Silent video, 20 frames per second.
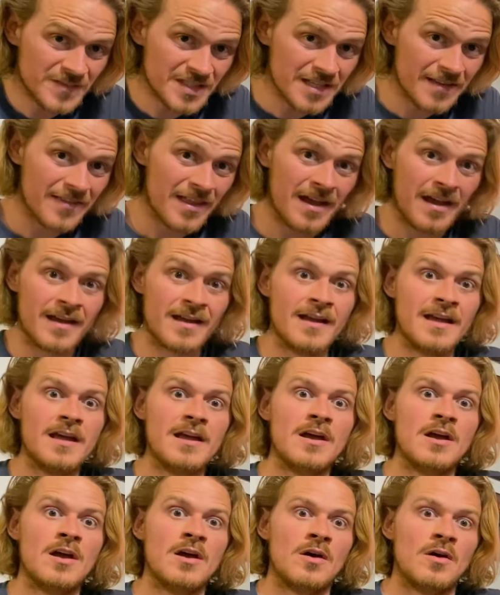that
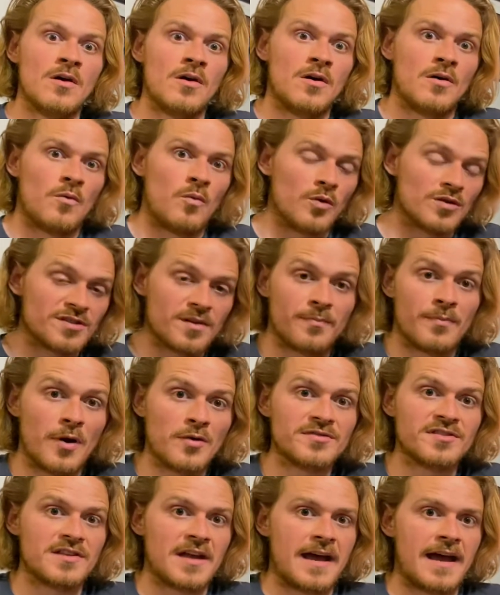we're
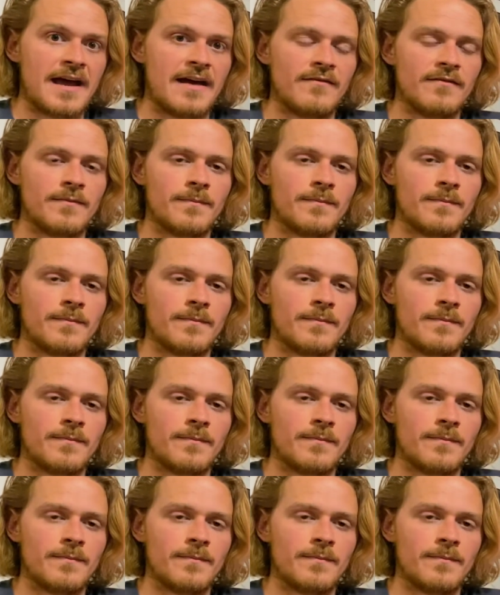supposed to have.